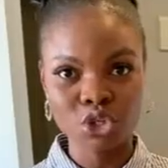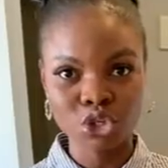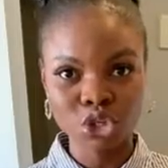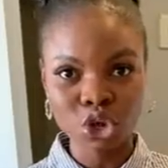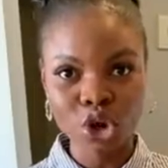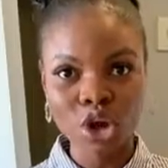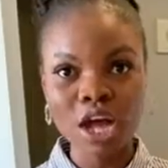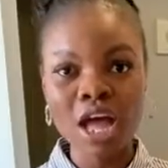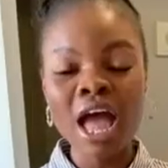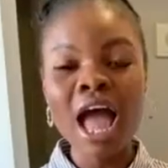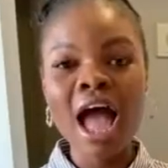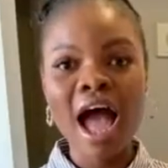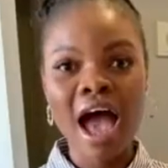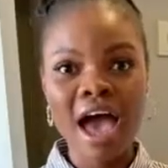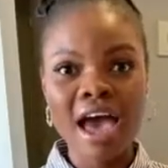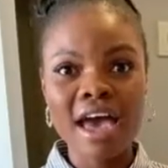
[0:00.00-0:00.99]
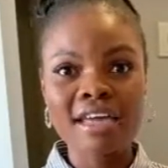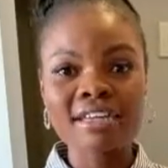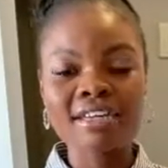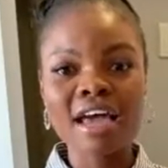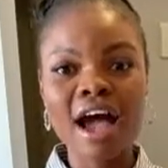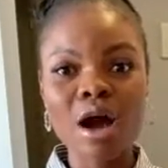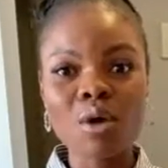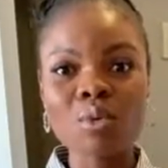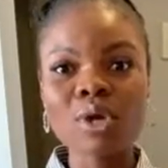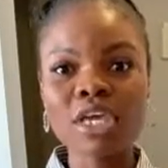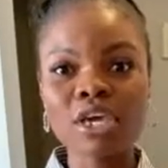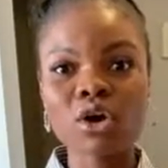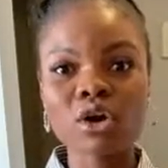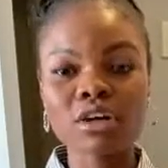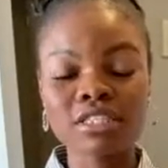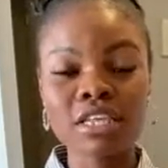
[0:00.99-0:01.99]
New York and how he
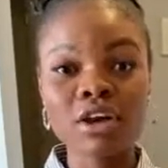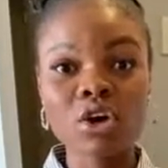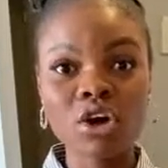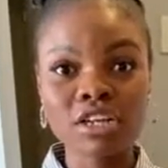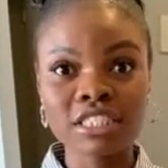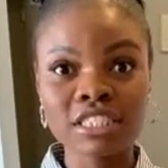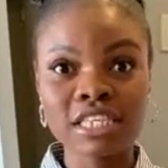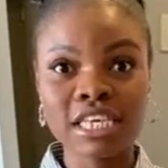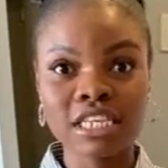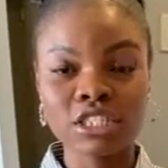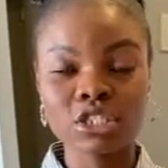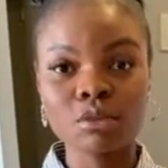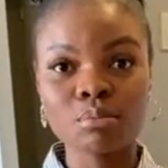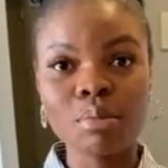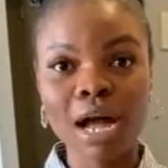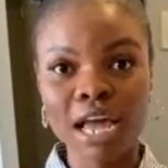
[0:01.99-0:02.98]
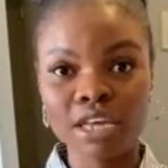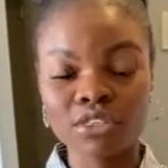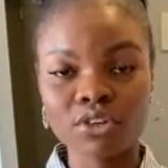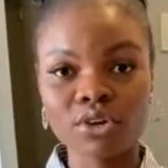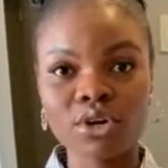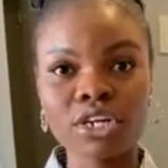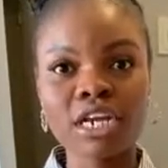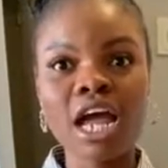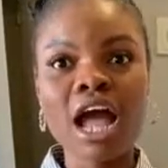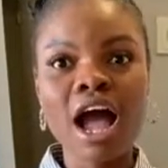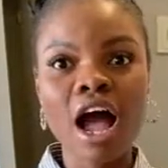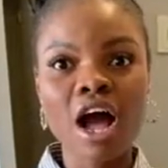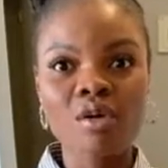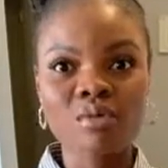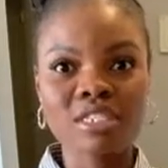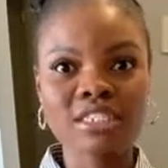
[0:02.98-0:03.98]
got into Python,
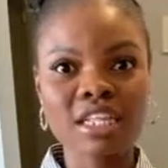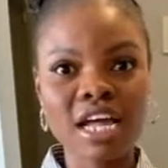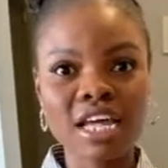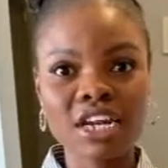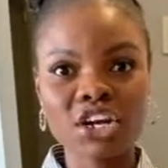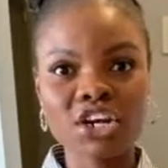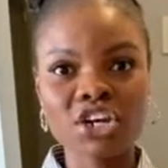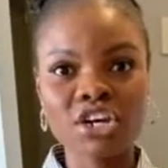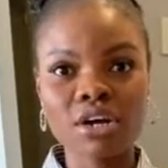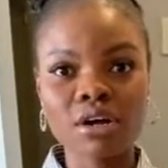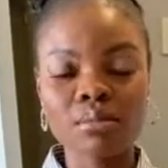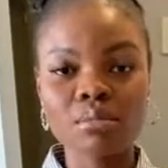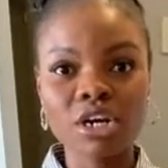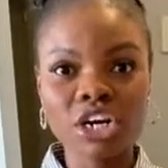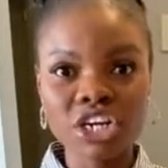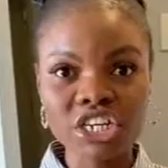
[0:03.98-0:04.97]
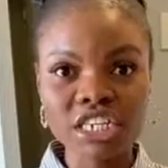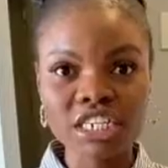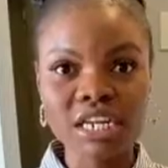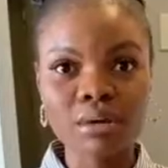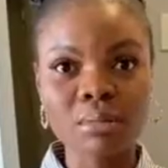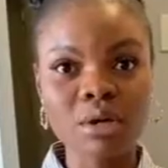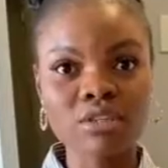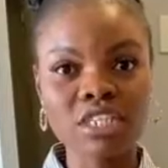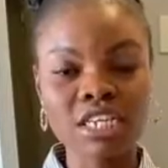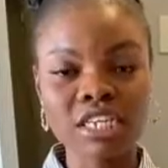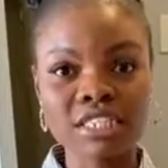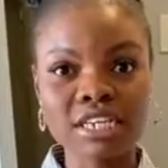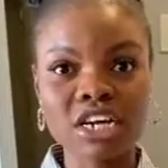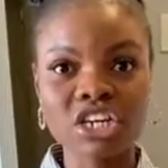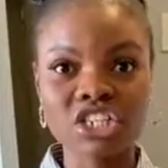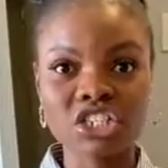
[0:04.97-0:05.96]
how he started learning about
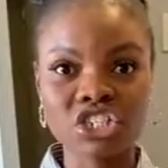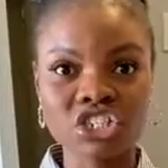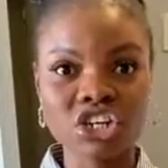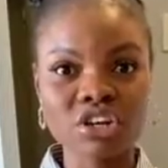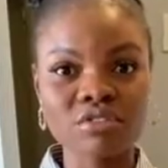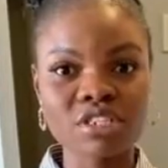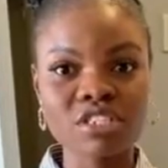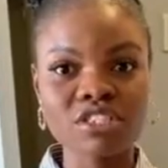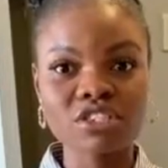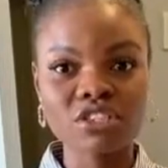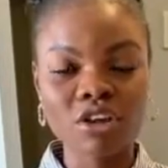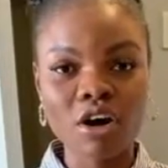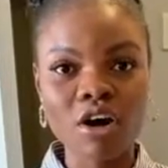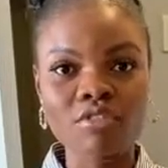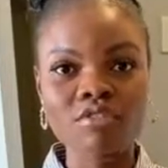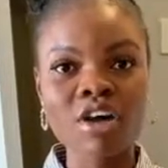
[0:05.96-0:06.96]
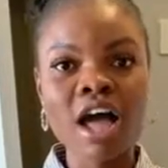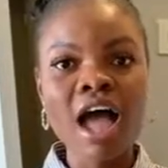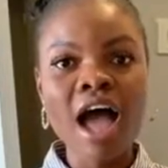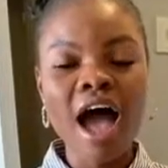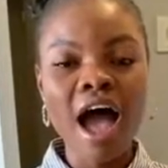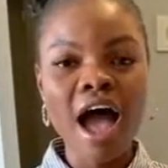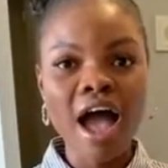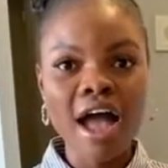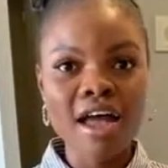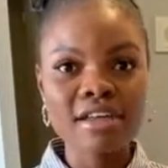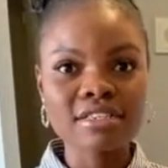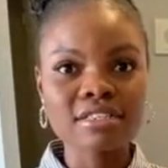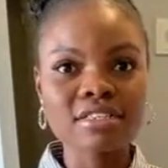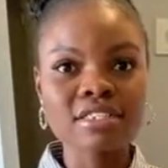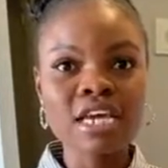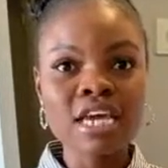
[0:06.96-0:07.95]
data engineering stuff.
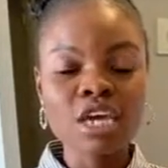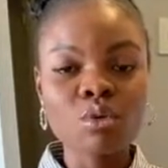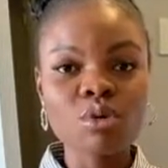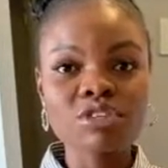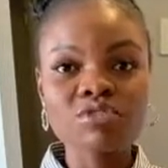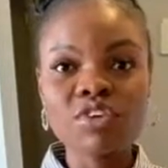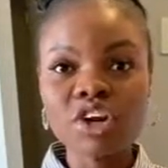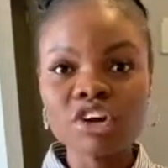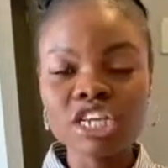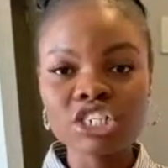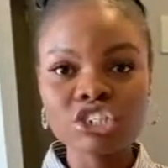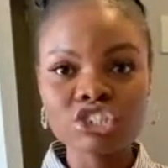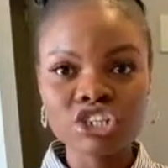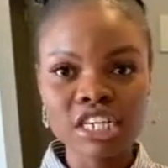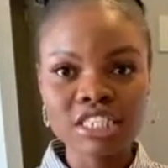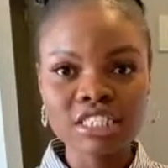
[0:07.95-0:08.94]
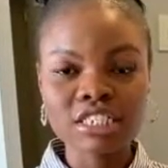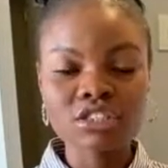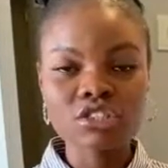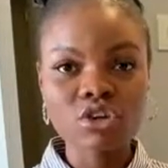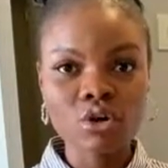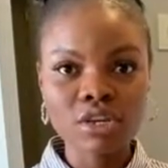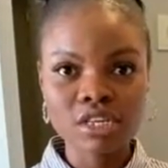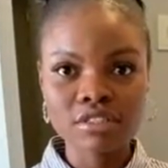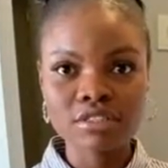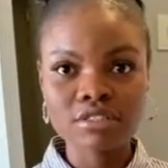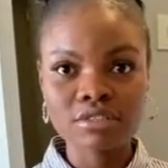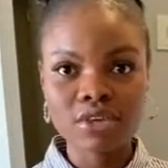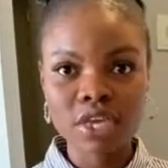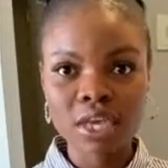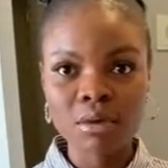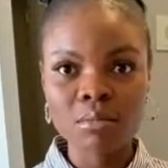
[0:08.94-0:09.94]
And it was very interesting talking to
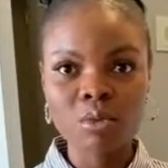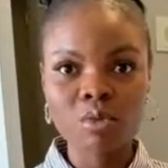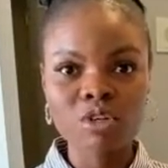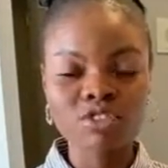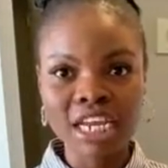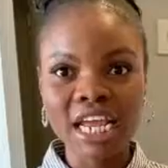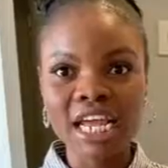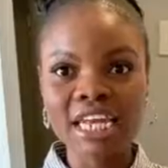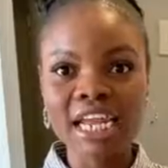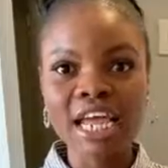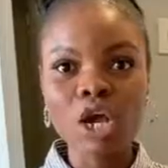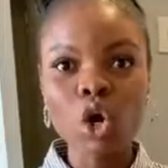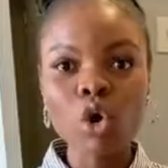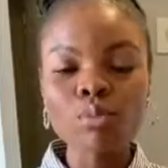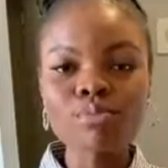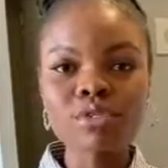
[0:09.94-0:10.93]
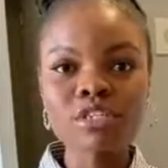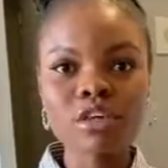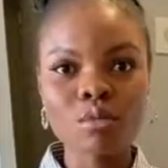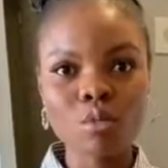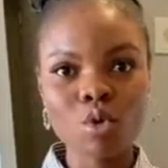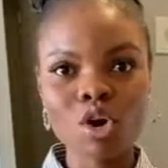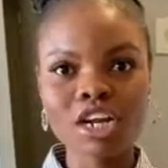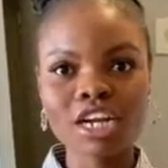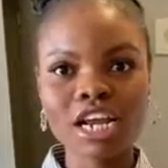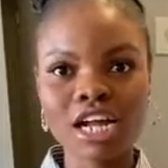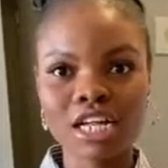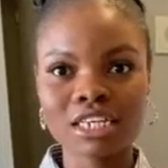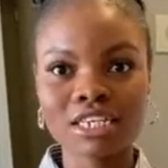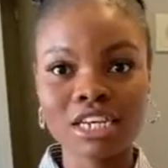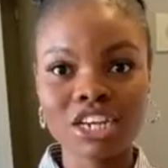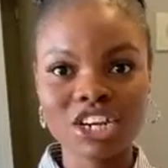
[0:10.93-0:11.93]
him. And I hope someone
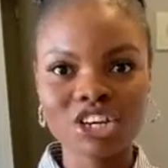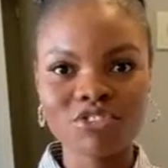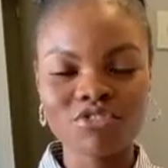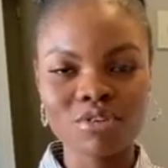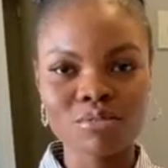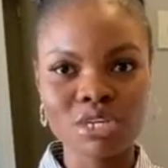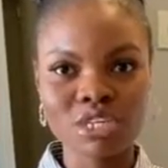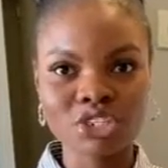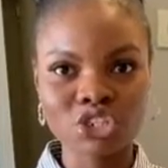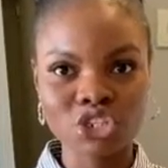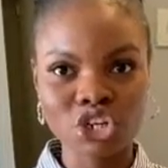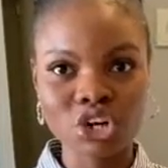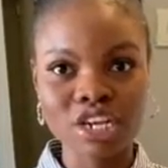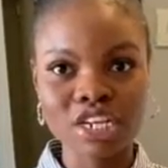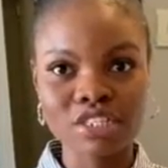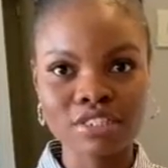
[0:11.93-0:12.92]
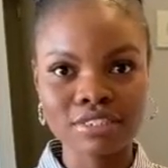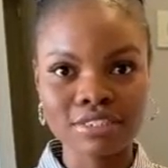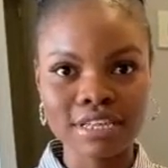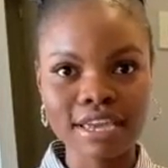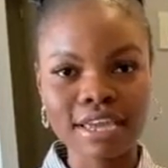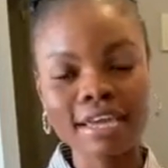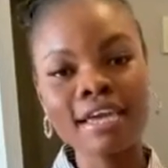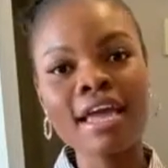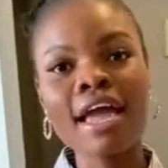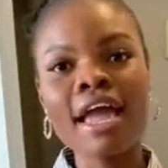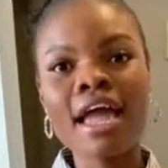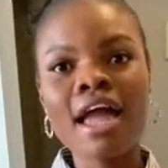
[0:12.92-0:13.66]
can learn from his journey today.